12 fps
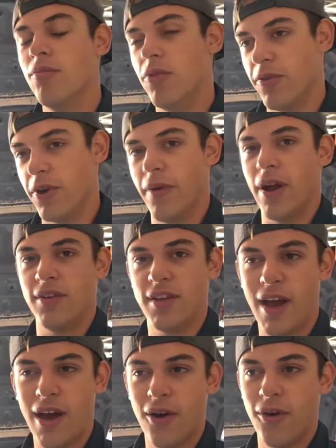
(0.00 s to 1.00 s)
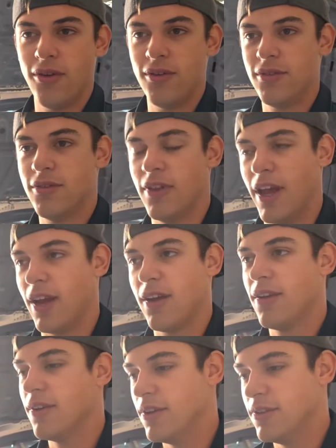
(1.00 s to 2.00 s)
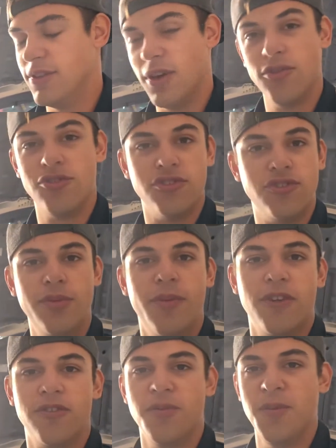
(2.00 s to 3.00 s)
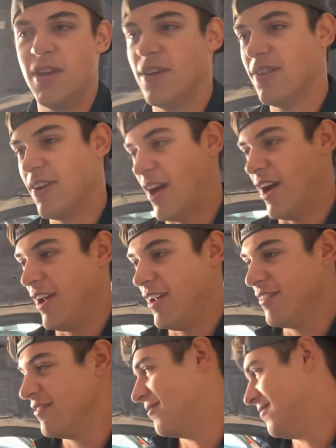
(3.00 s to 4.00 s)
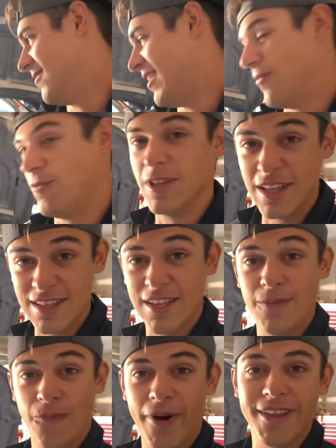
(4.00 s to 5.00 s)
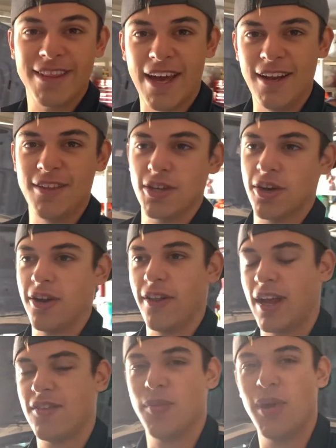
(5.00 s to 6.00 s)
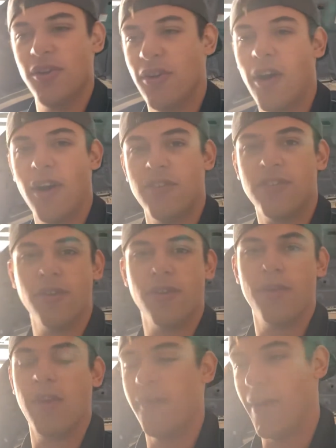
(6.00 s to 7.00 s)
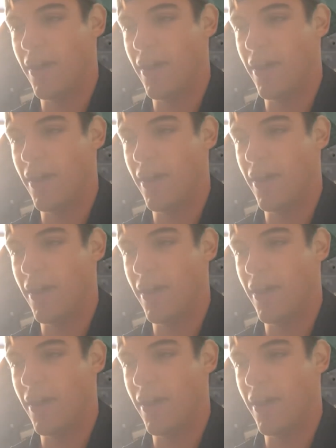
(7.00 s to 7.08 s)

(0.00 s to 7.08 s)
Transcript: moving around town, like, that was just too much for me. I really didn't want that in the car. Like, it's a brand new car, there's 3,300